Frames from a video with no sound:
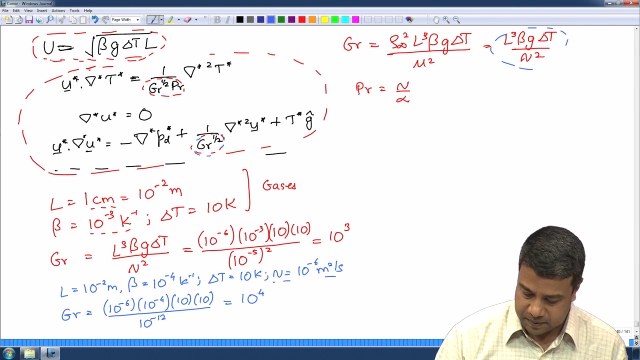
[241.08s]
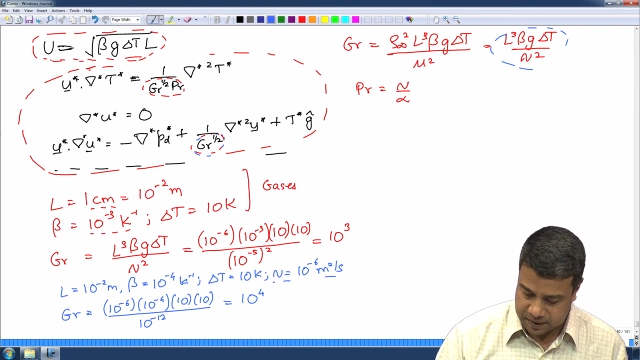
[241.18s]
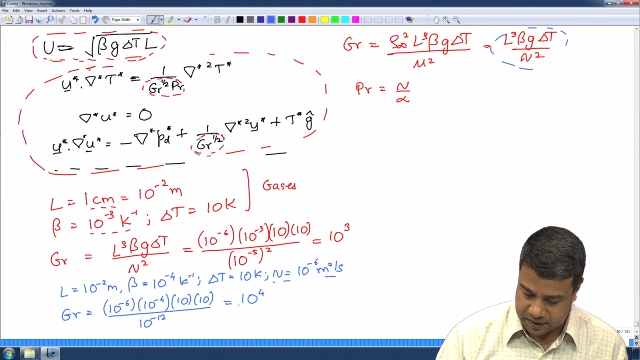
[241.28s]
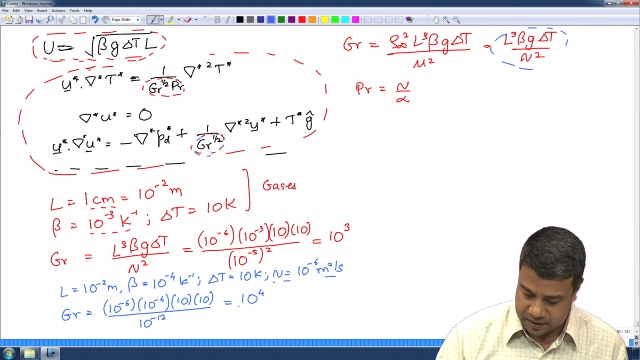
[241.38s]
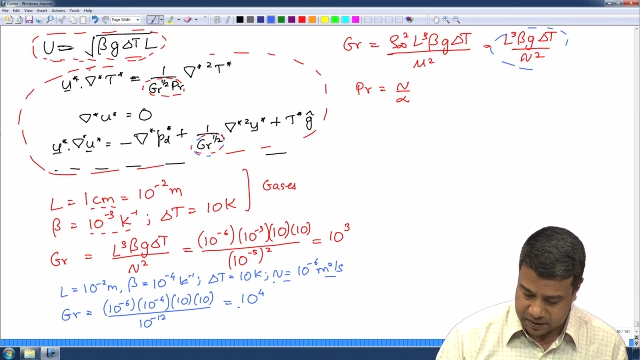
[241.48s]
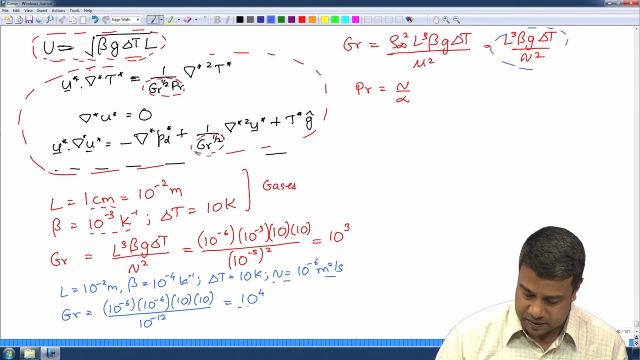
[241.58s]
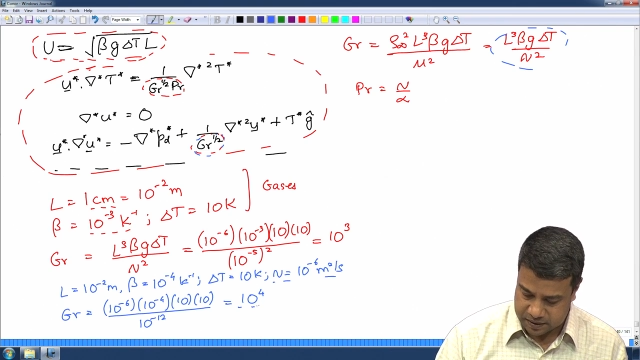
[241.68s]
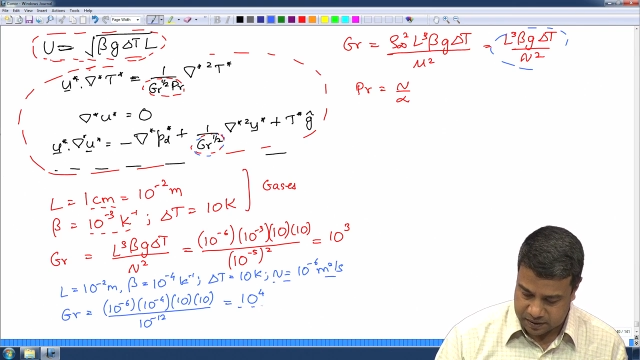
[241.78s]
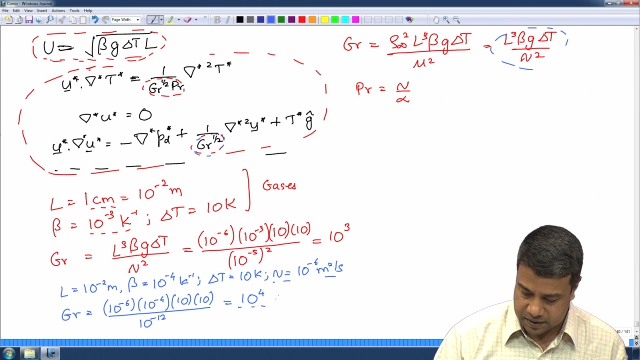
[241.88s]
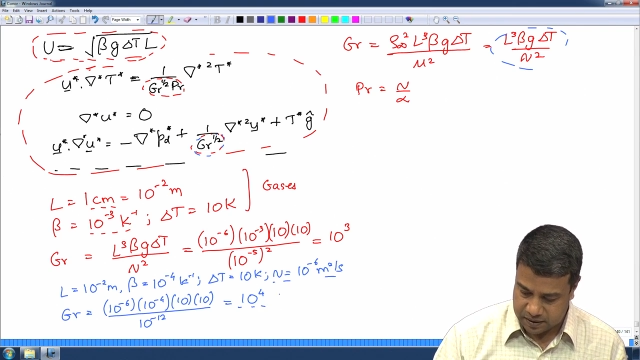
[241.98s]

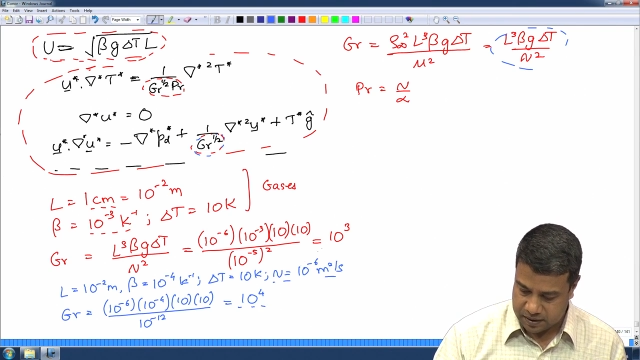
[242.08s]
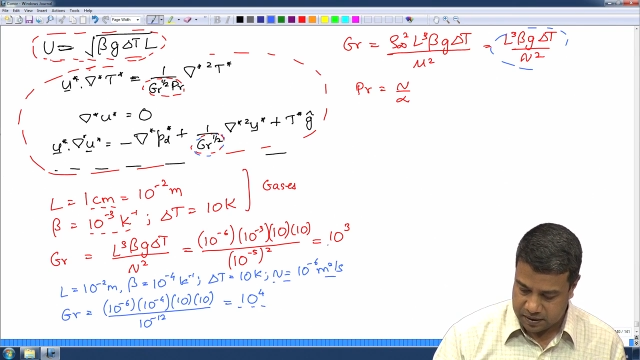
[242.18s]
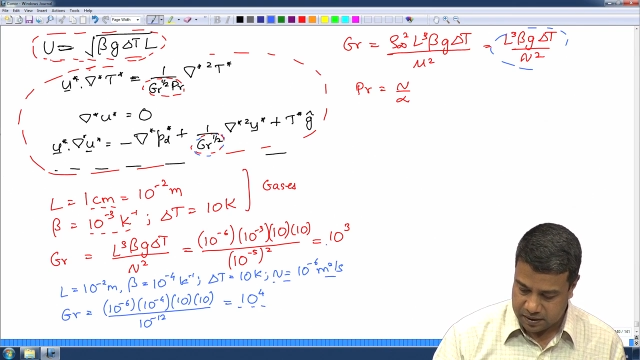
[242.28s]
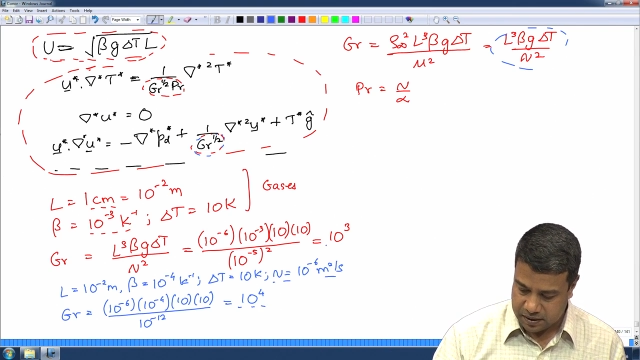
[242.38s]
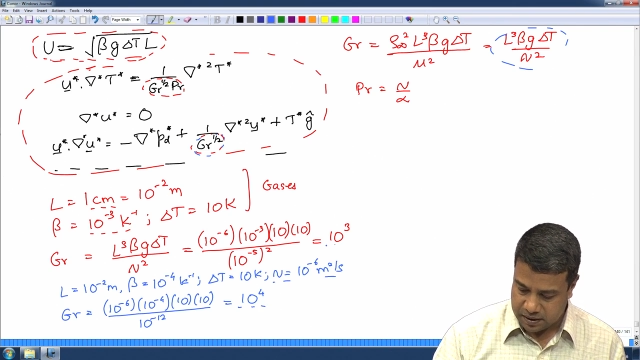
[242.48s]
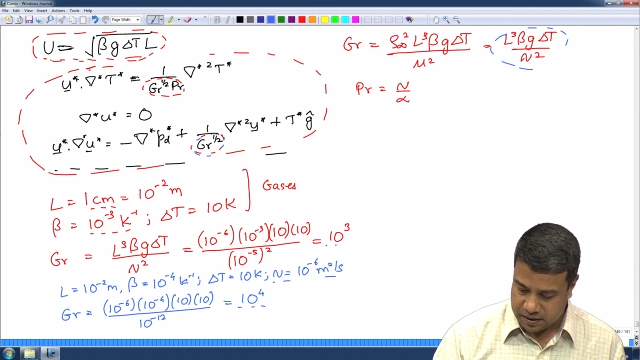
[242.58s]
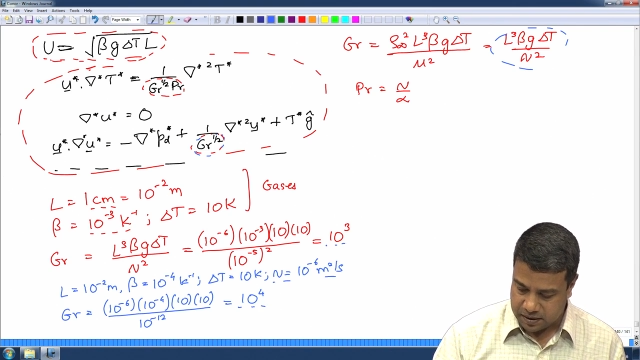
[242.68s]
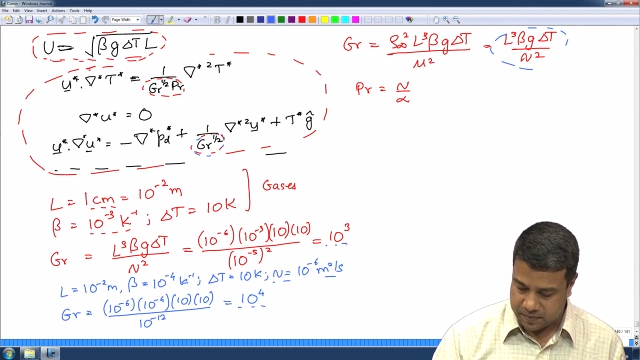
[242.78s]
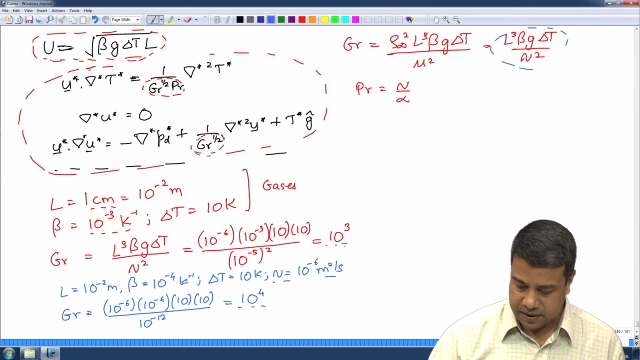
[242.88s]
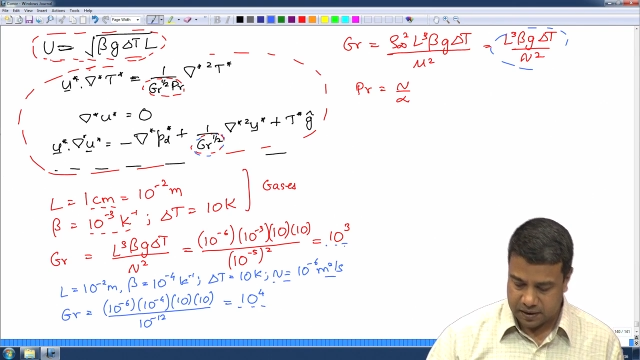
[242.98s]
applications. Okay.
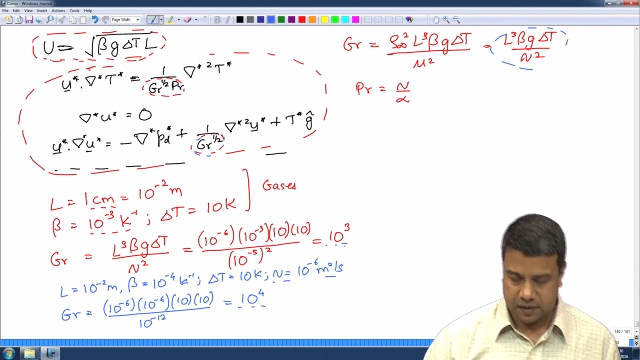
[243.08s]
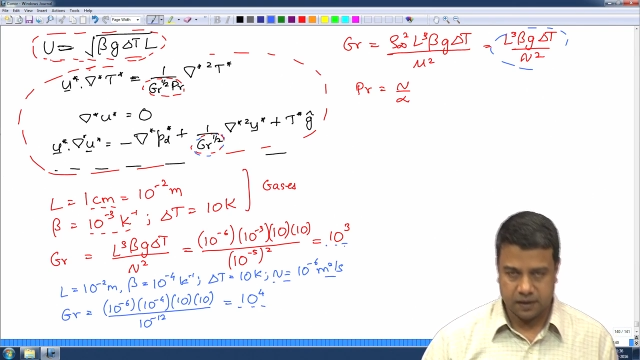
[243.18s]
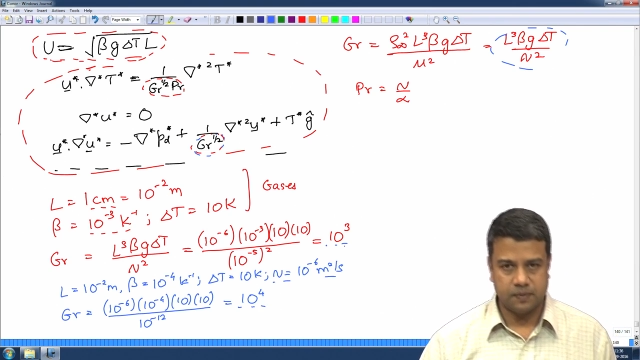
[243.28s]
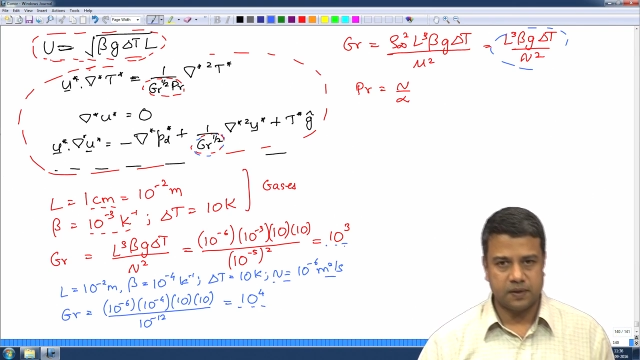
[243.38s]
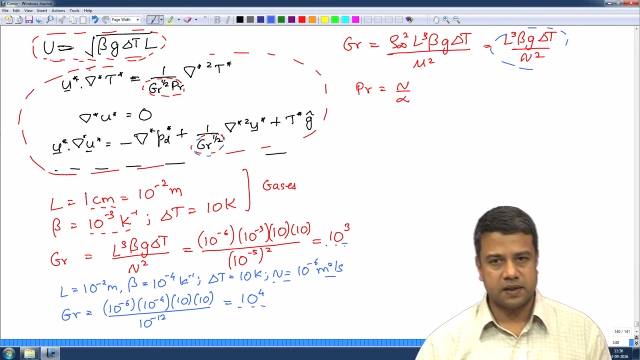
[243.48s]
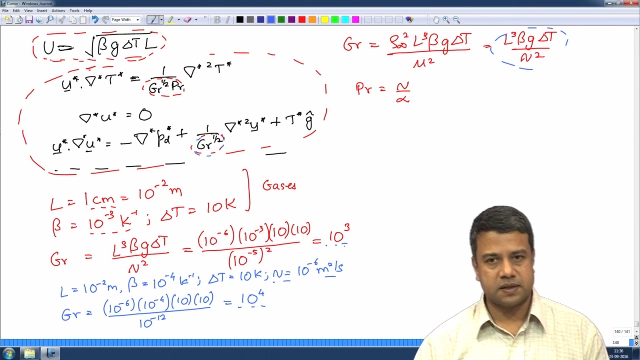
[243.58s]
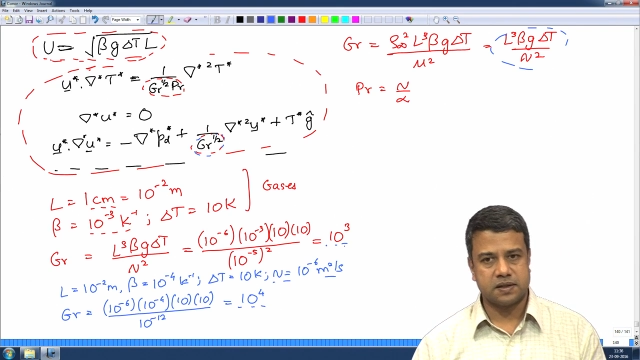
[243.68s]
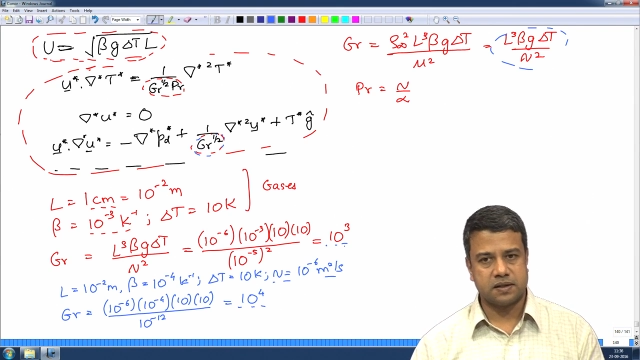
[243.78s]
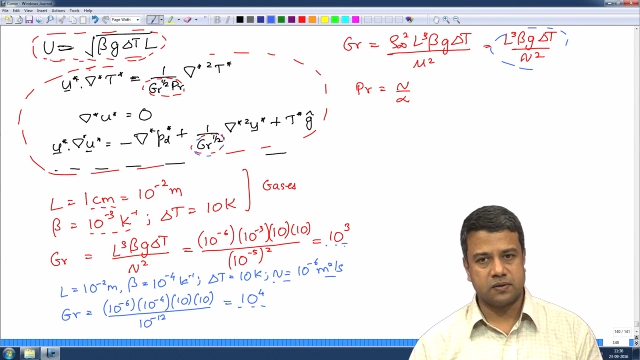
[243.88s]
In practical applications,